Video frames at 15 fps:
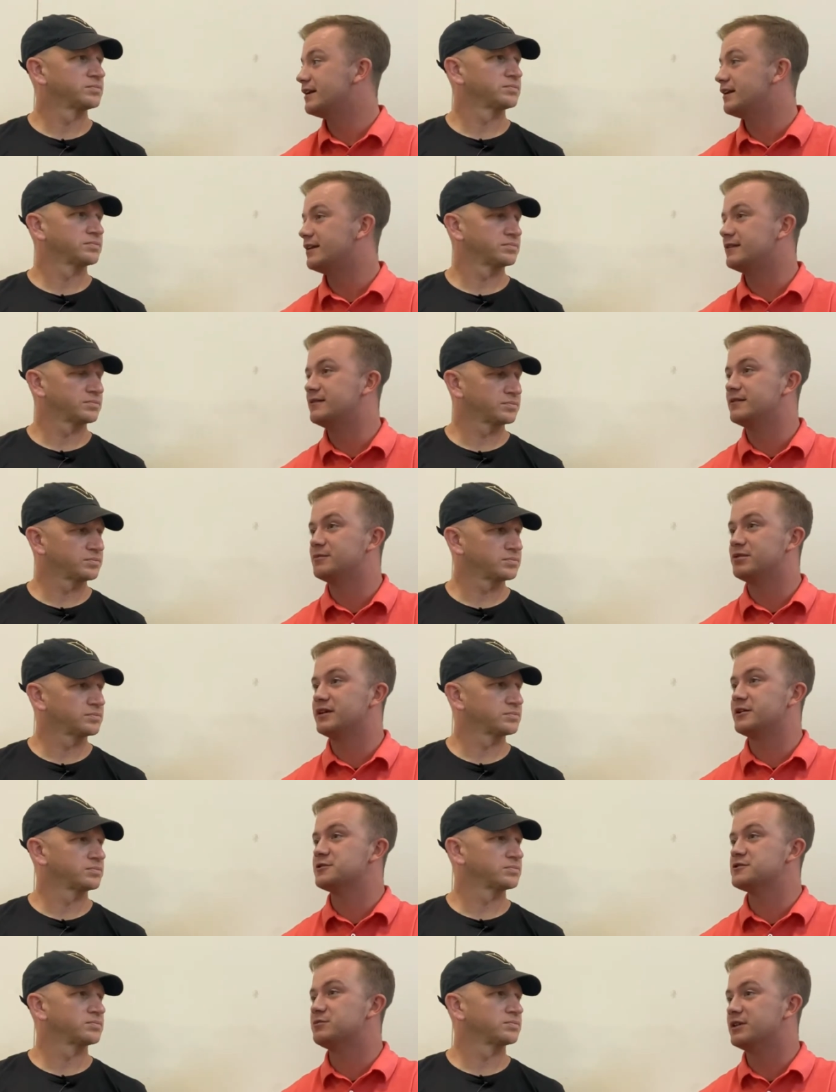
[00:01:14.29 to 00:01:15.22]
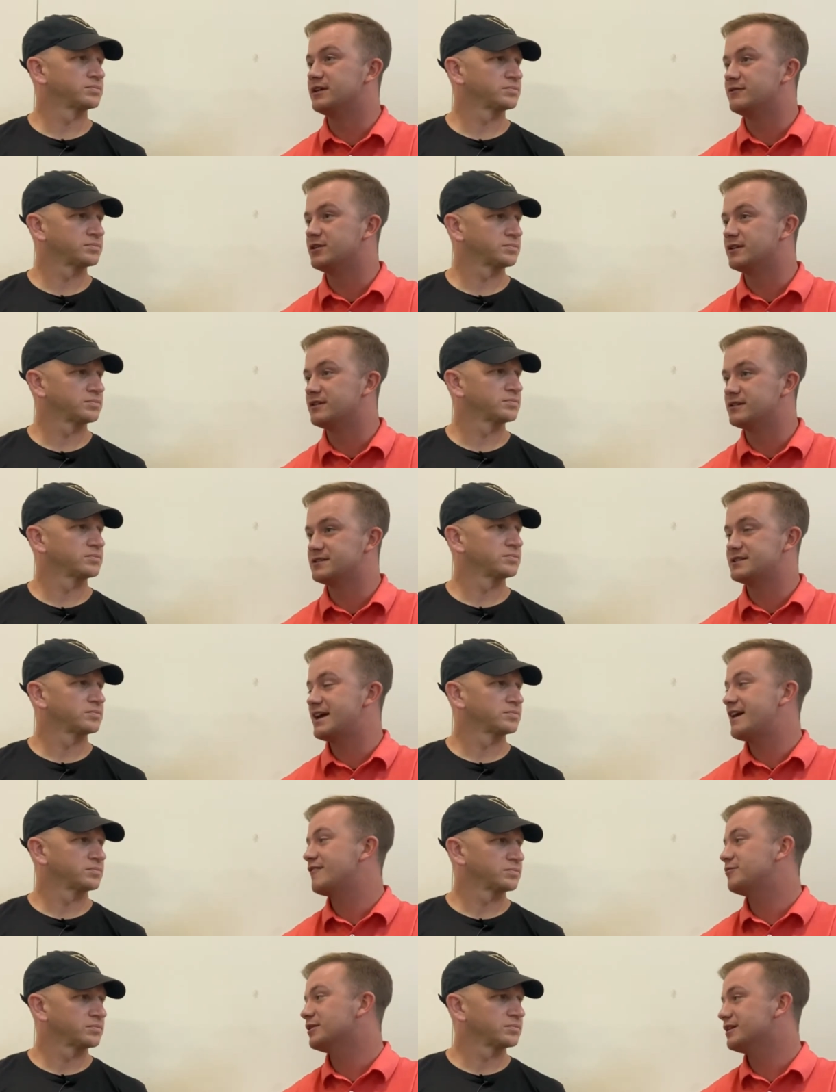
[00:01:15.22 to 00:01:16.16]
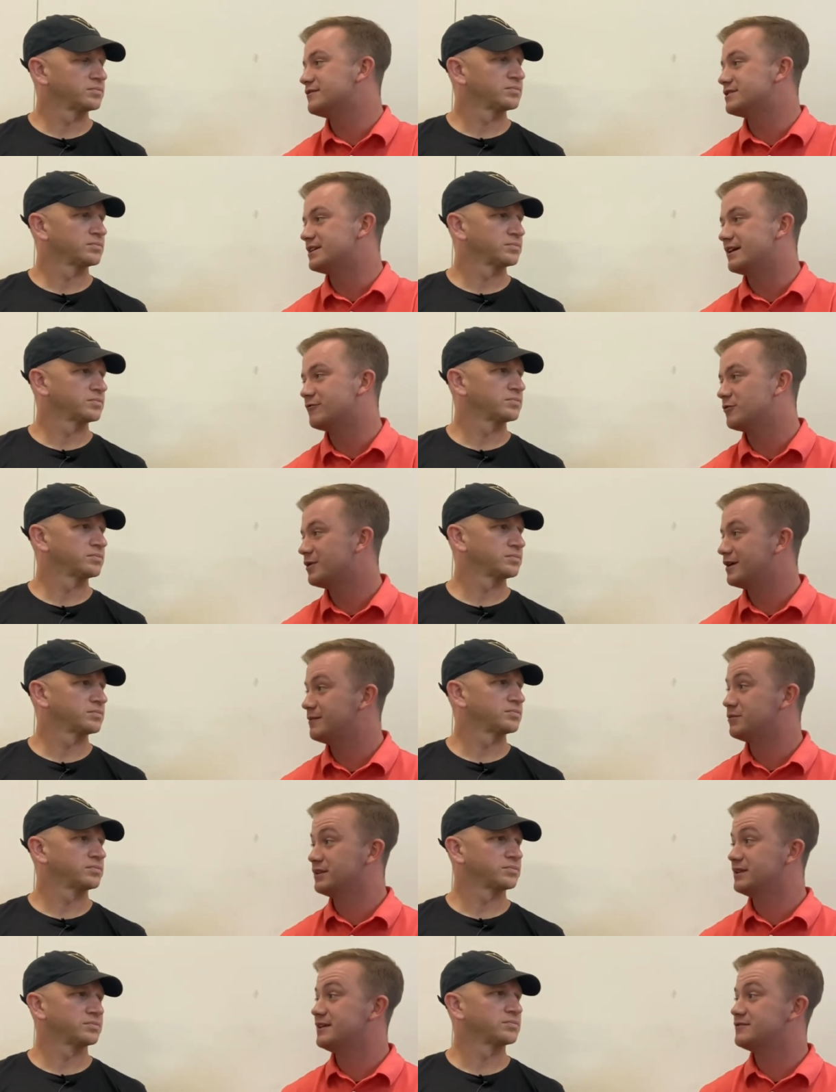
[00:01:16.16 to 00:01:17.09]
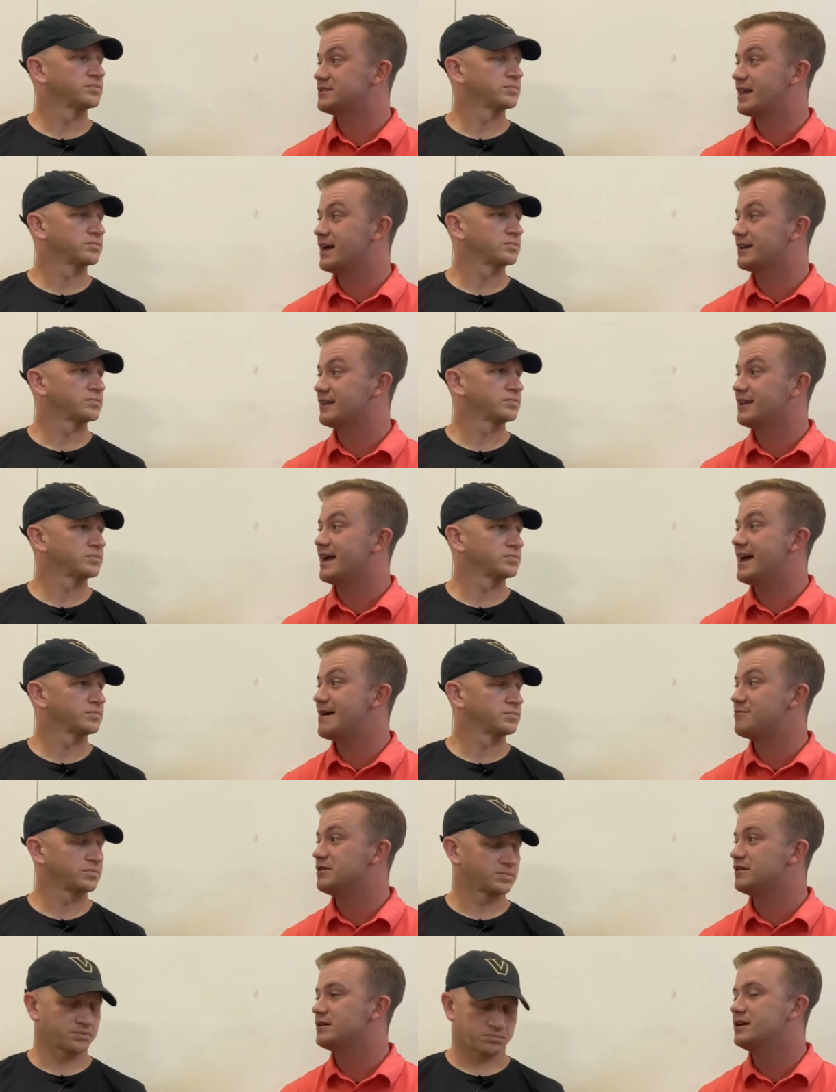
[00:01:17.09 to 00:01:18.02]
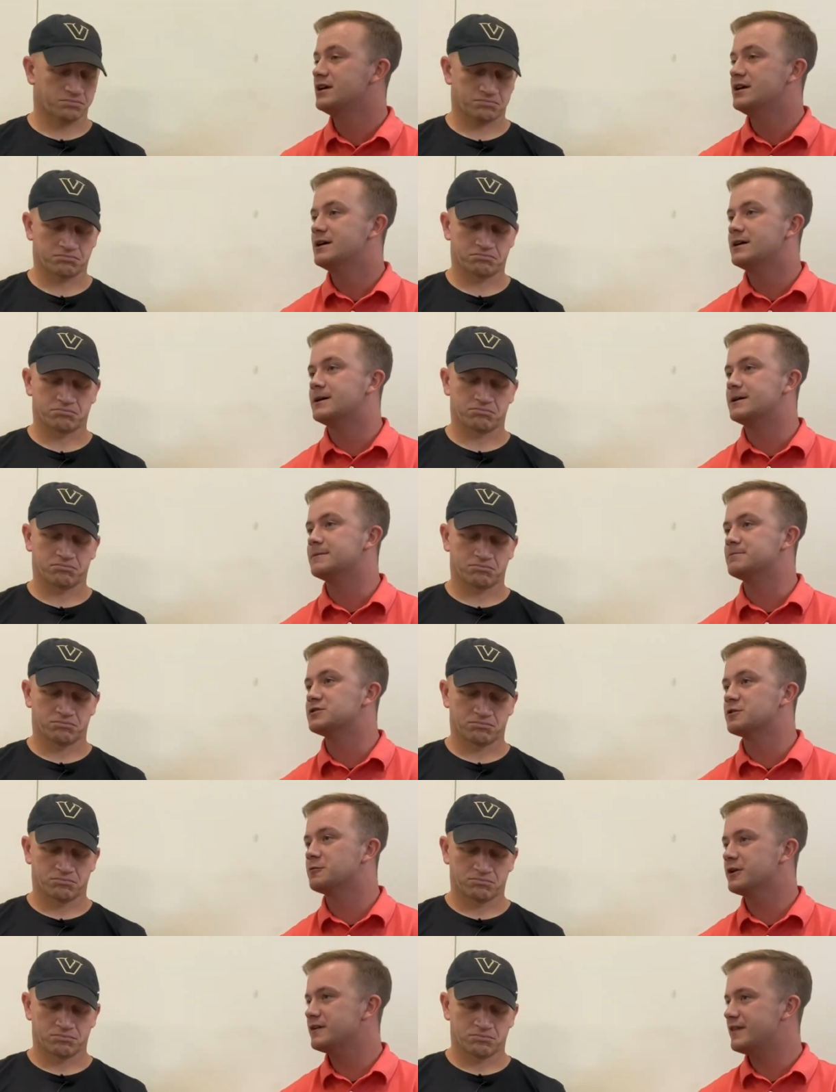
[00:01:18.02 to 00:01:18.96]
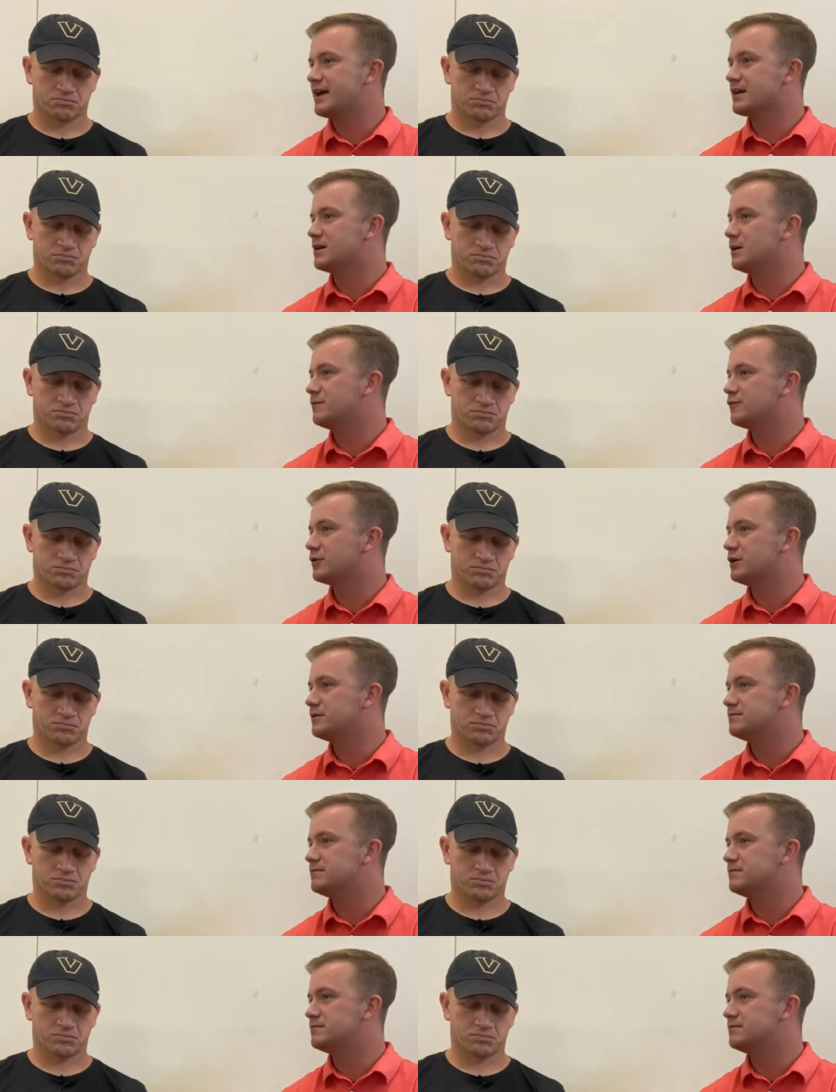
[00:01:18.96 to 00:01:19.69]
Speaker 1: and the players believe it, the staff believes it, everybody believes that can happen. Um, so where did that come from,